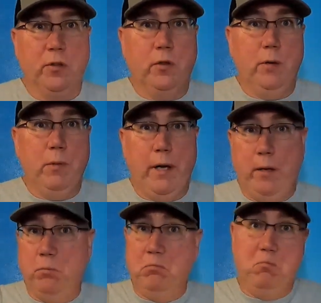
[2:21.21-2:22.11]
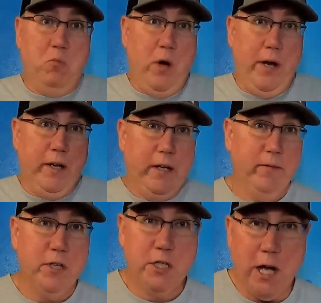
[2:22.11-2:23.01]
So I'm like, why not
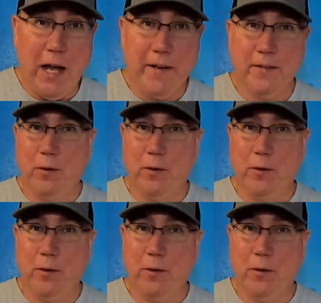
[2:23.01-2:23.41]
give it a shot?